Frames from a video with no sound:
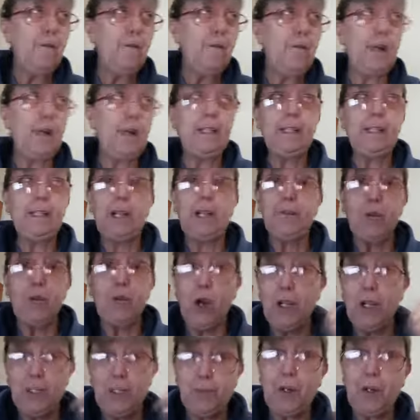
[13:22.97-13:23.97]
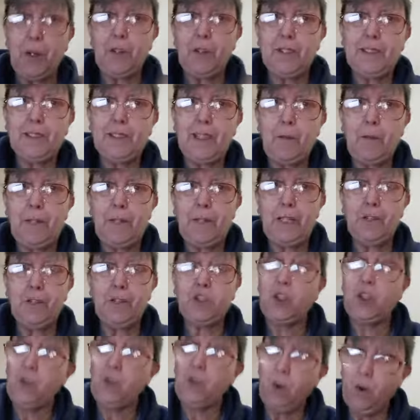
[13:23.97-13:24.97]
Funny enough, I spoke to somebody
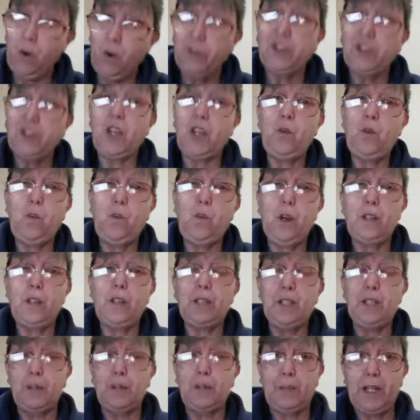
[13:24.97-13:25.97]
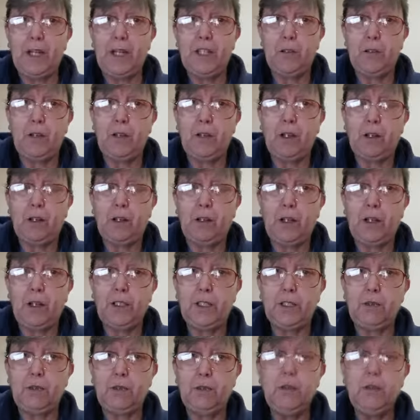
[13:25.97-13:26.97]
else who also worked at a Bundaberg high
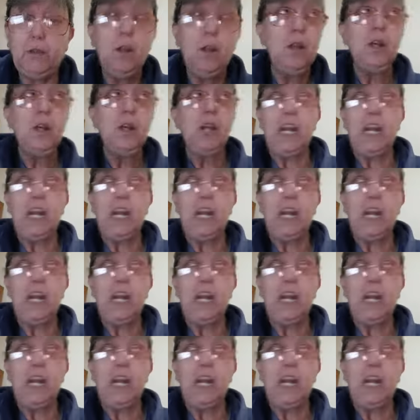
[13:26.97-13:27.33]
school,